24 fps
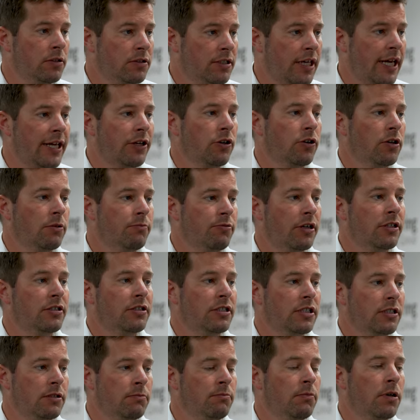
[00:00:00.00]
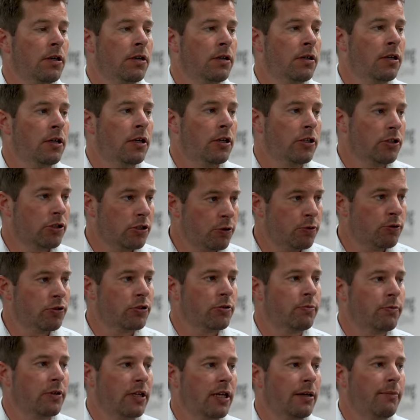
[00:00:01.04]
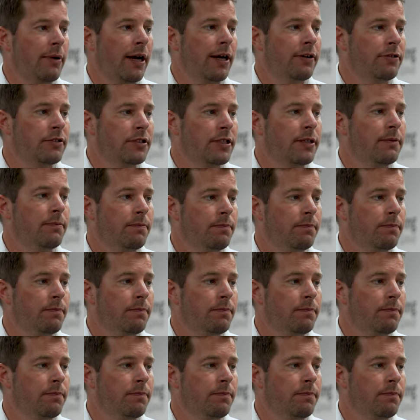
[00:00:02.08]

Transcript: taking on apprentices and doing something about it.